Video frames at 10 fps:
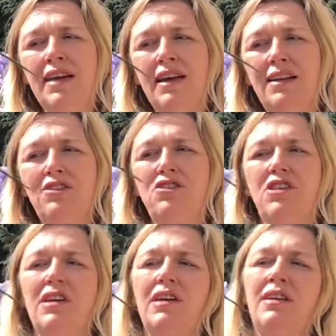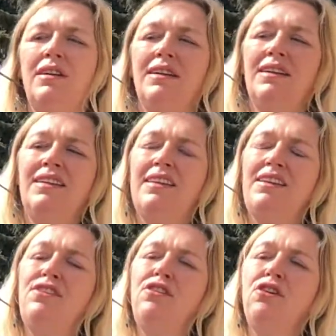culture
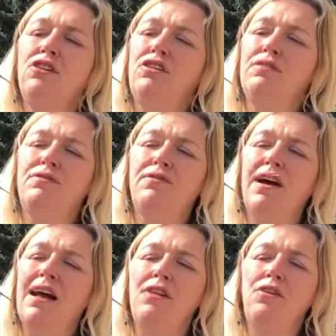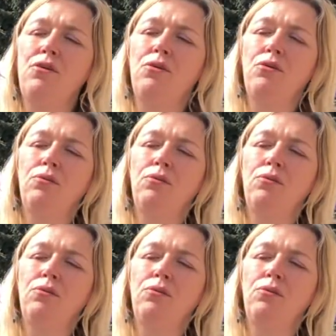did not value